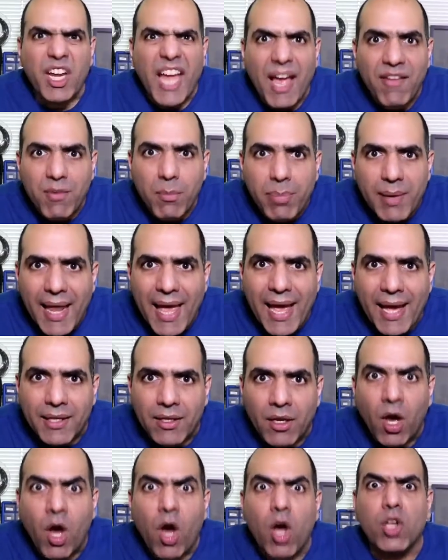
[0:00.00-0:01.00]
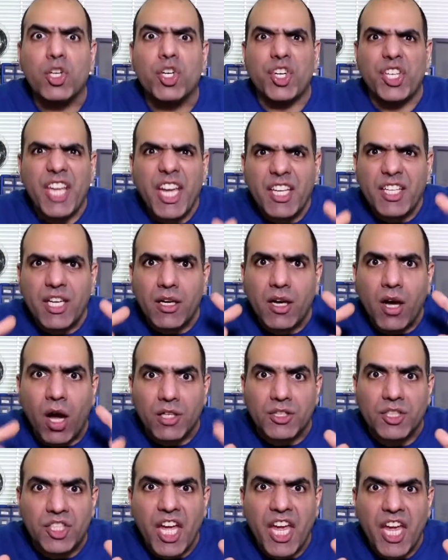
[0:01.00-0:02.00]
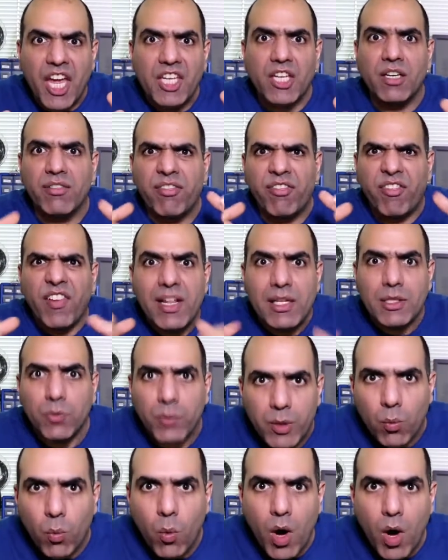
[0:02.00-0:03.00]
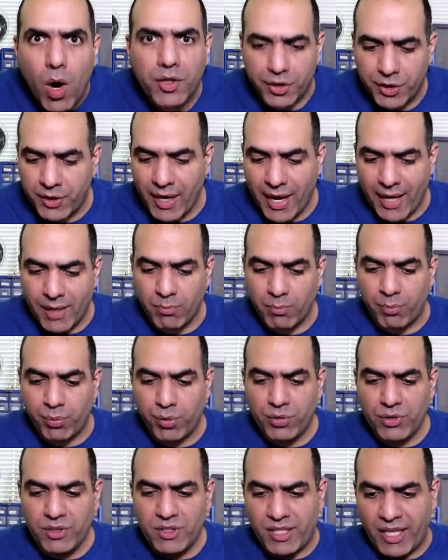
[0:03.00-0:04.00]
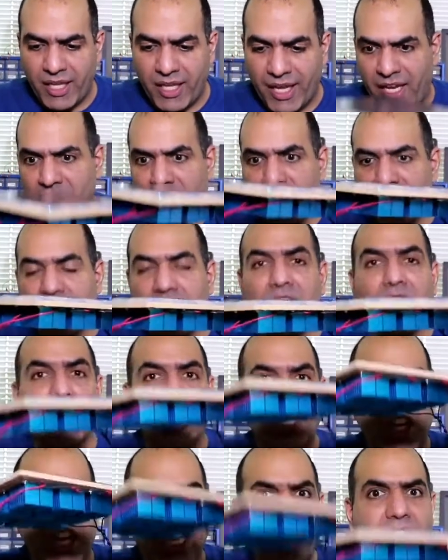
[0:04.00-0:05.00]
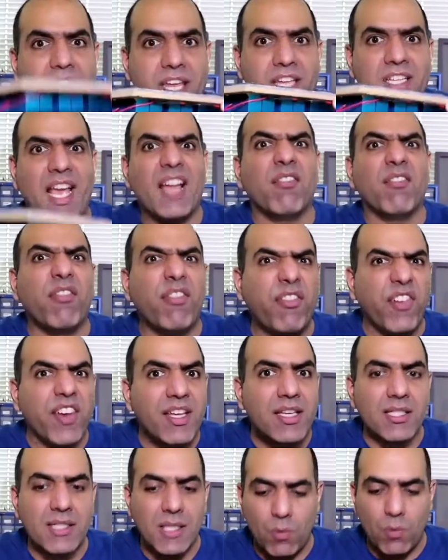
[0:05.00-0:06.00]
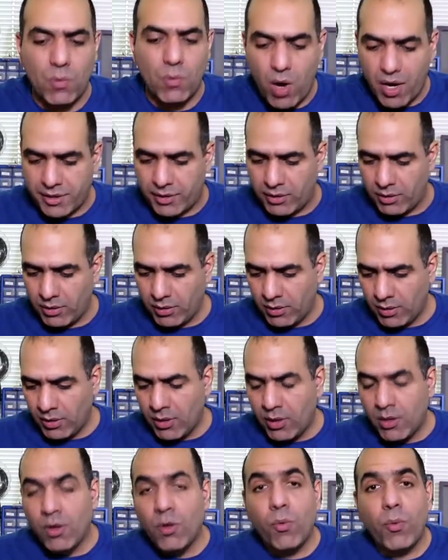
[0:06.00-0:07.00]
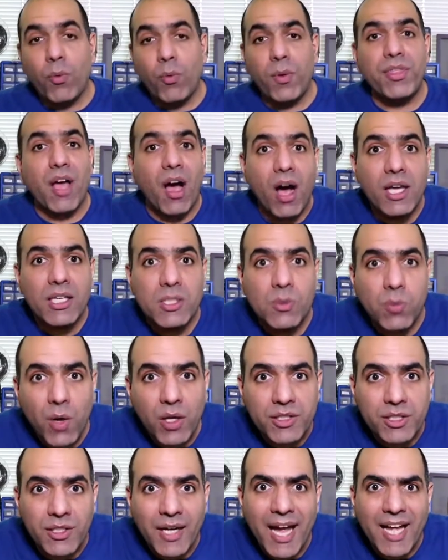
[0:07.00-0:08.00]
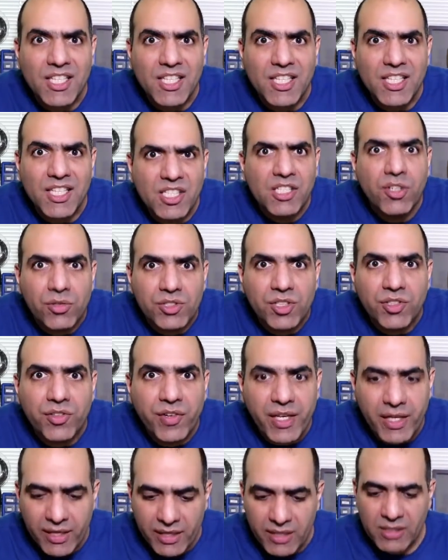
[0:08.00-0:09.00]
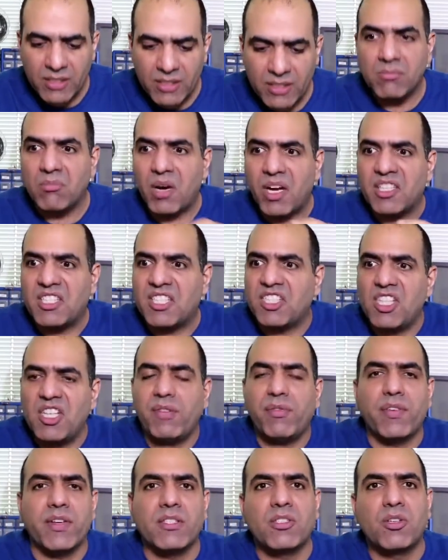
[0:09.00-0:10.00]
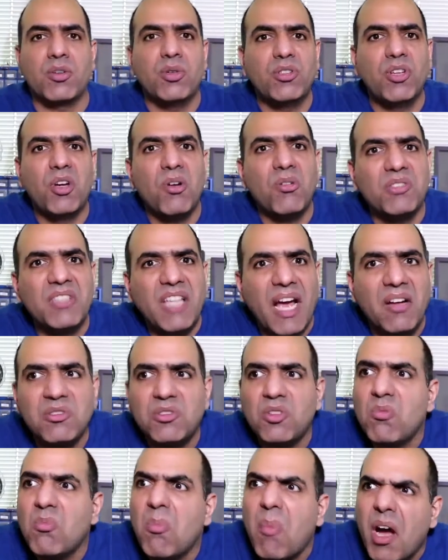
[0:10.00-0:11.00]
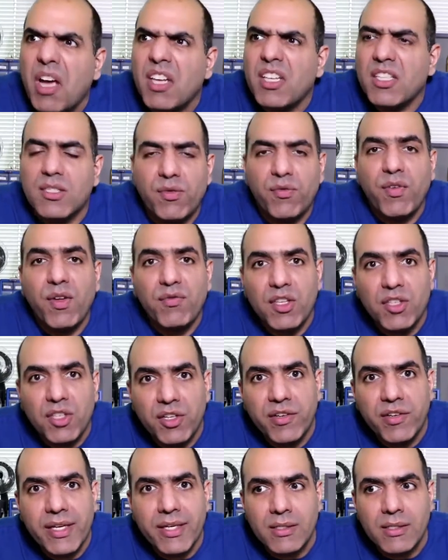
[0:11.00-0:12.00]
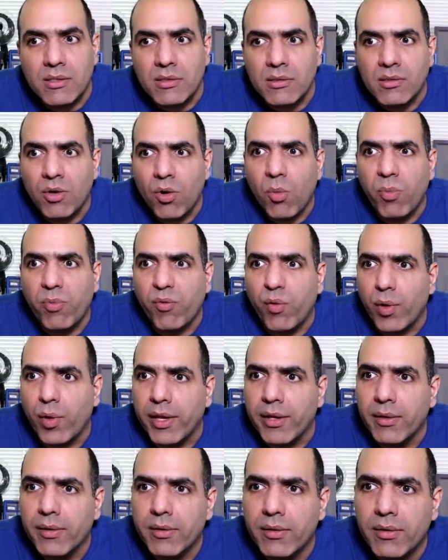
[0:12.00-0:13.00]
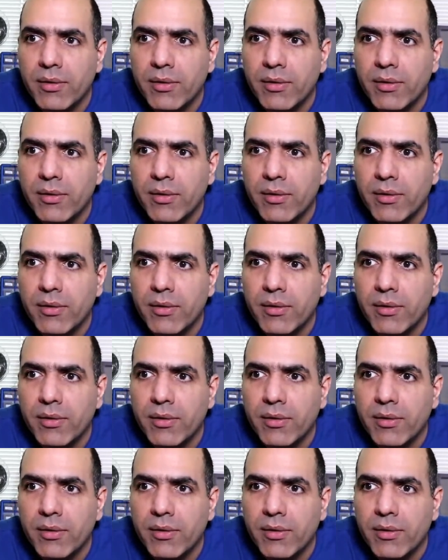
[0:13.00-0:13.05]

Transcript: But I have a plan. I'll create a container filled with water and put the heatsink in it and freeze the water. With the ice water at 0 degrees, my surface could go down to minus 50 degrees, hopefully.